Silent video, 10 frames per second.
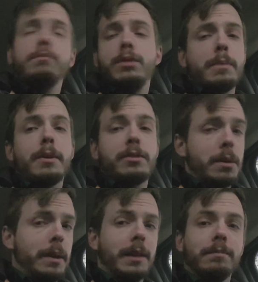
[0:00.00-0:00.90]
supposed to
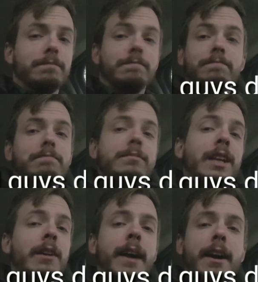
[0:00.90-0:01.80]
be,
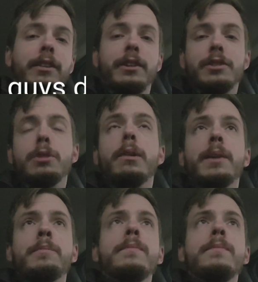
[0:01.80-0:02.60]
out there doing.